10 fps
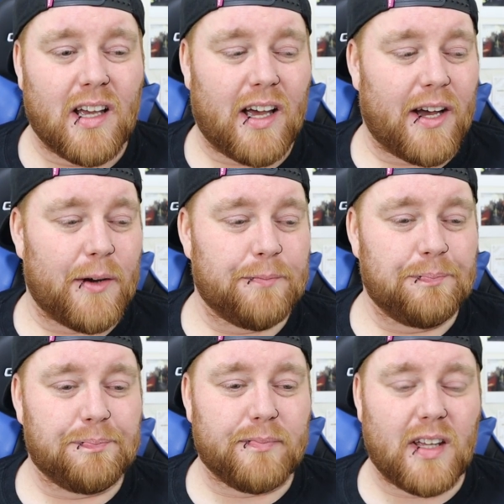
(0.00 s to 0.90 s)

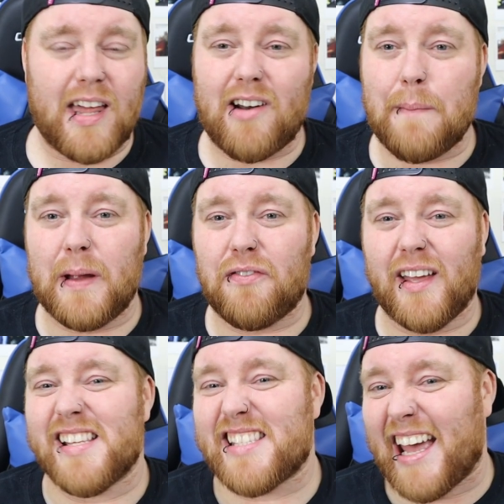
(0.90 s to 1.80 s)
They're happy if they
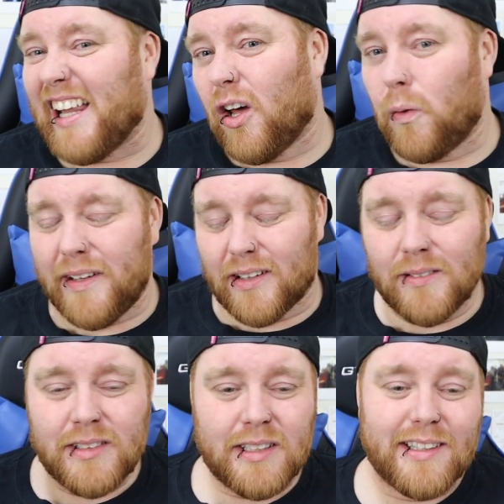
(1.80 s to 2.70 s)
can say hello, you
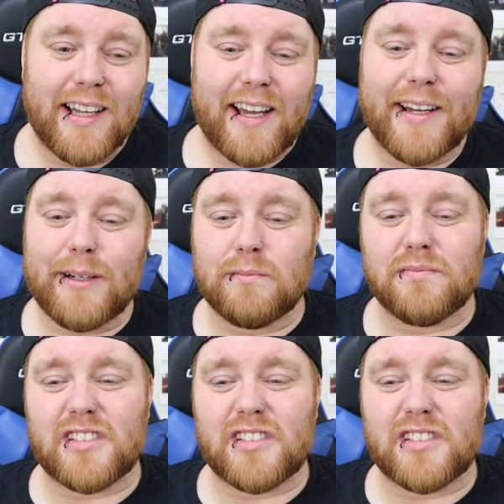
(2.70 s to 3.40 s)
know.